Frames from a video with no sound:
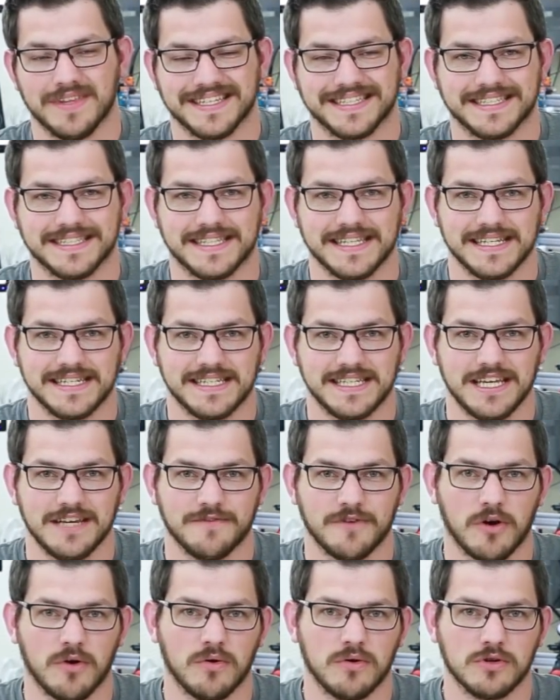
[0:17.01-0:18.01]
This is the
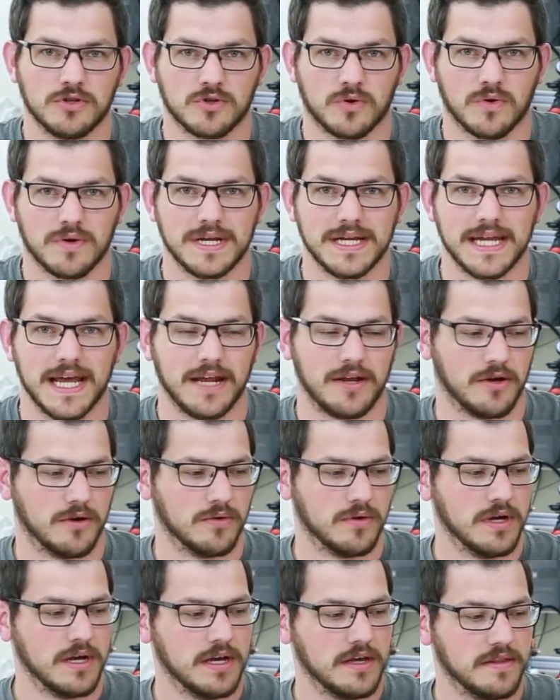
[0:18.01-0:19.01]
Tevo
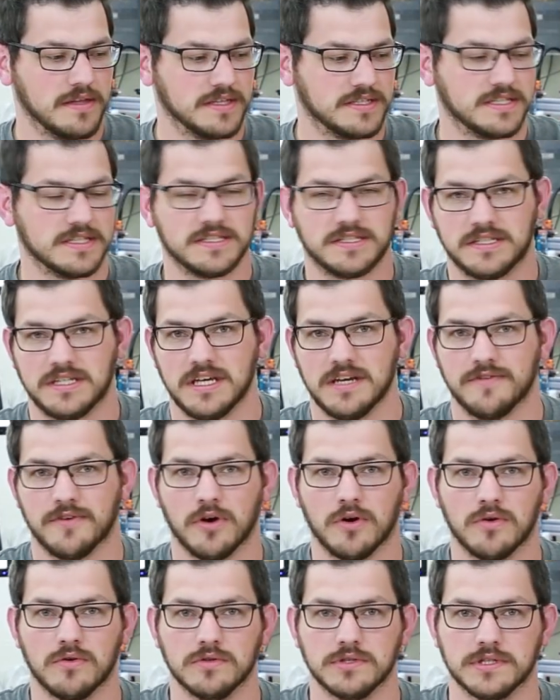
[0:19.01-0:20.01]
Tornado. This is
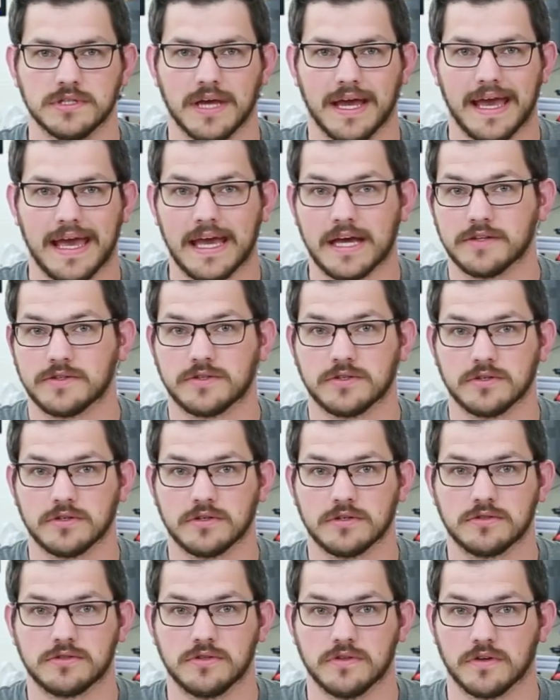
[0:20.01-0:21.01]
Tevo's
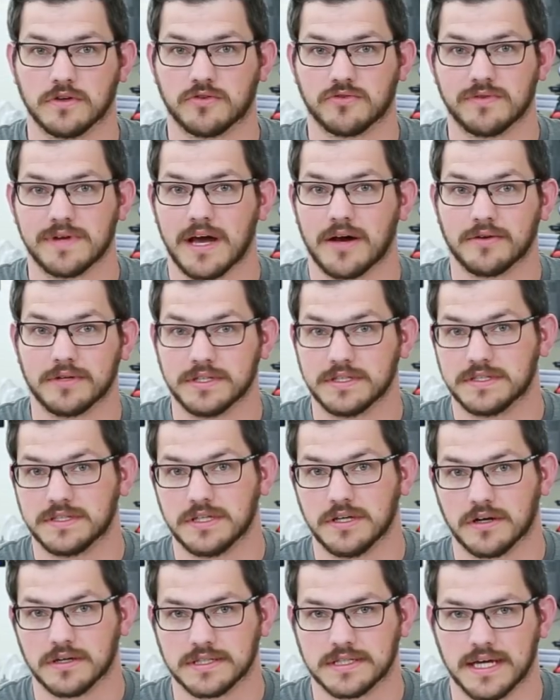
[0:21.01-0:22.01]
answer to the Creality
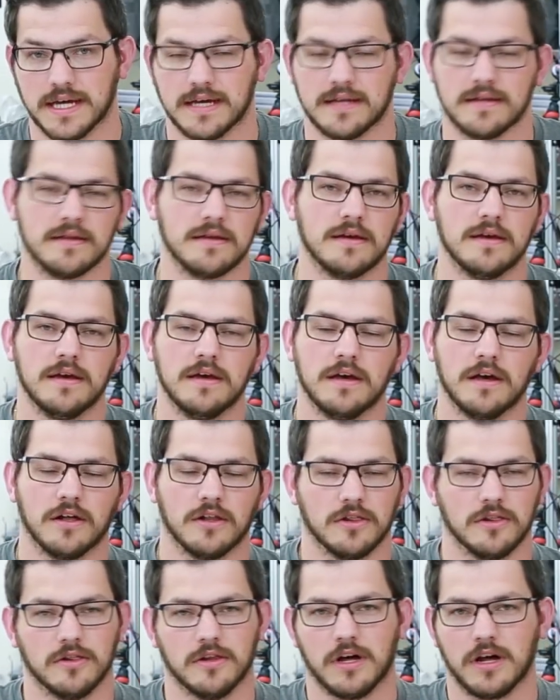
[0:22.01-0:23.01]
CR10.
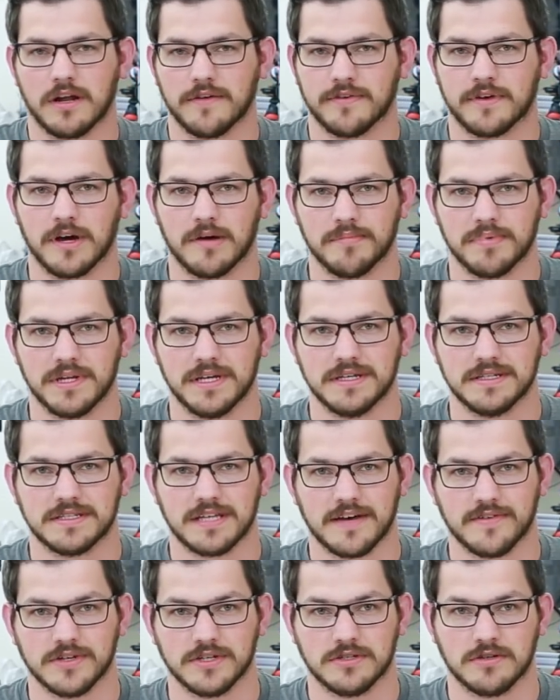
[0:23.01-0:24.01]
A lot of companies
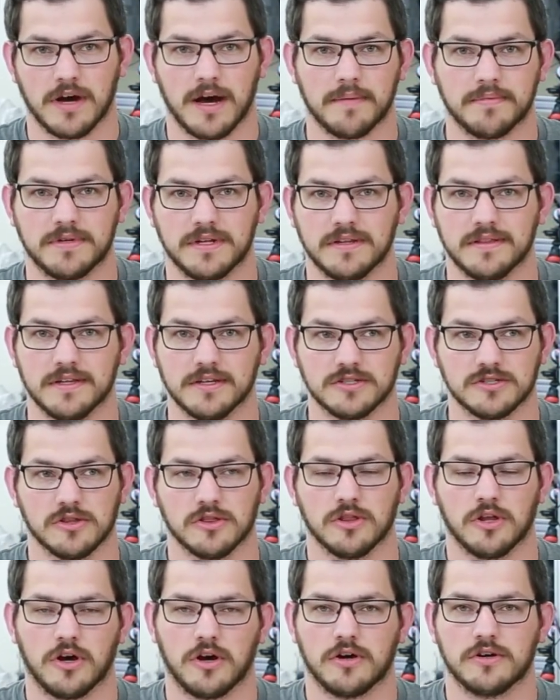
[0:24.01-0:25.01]
have adopted this
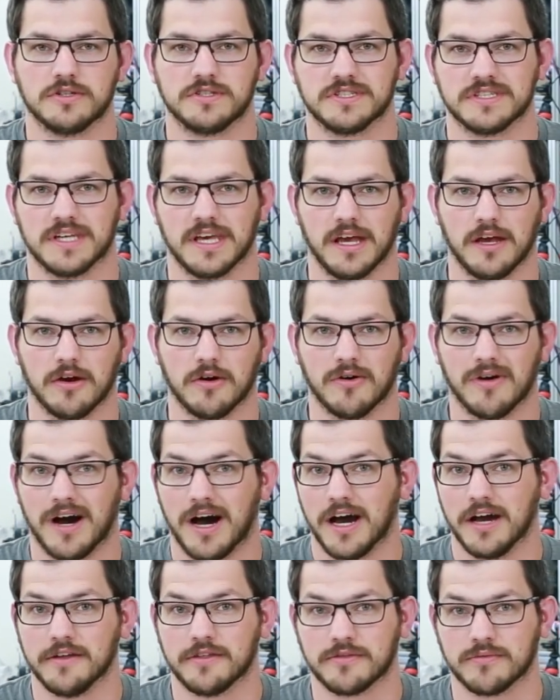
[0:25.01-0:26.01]
large scale
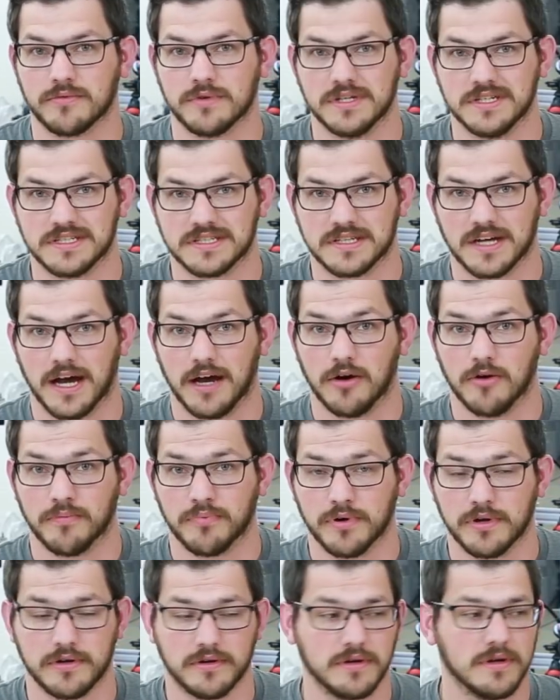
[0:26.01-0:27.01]
i3 style
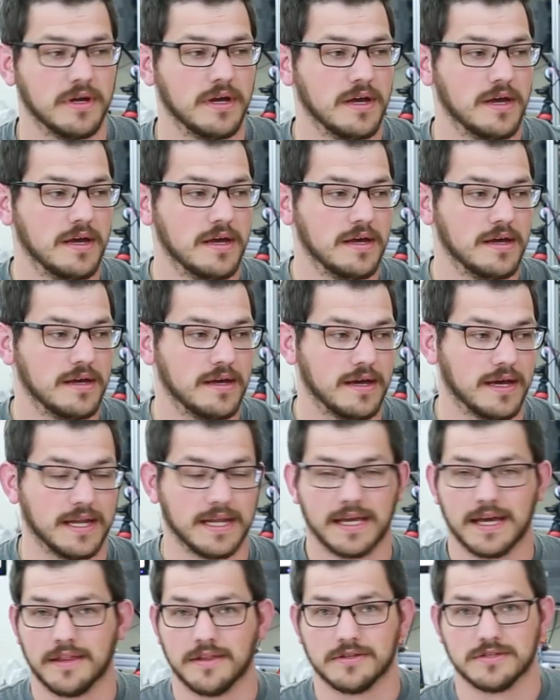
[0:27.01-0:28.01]
printer.
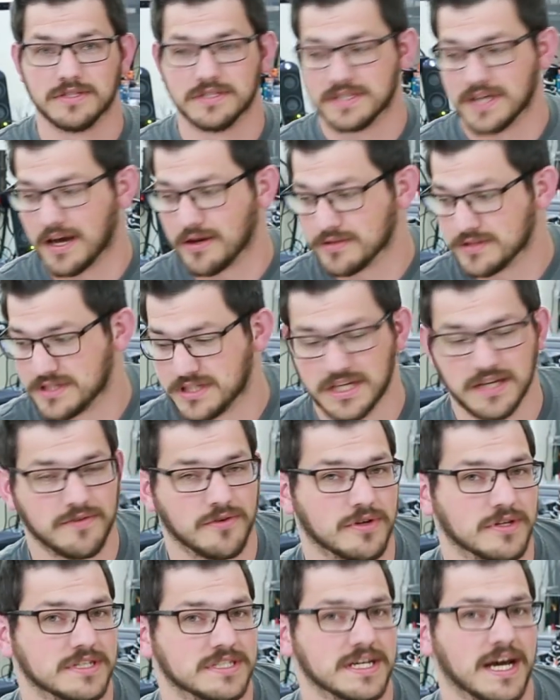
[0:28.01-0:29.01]
And again, this is how
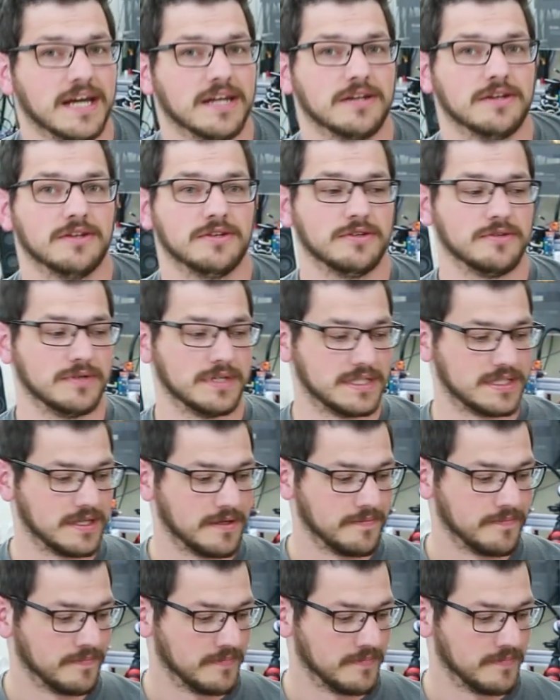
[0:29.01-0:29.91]
Tevo decided to do it.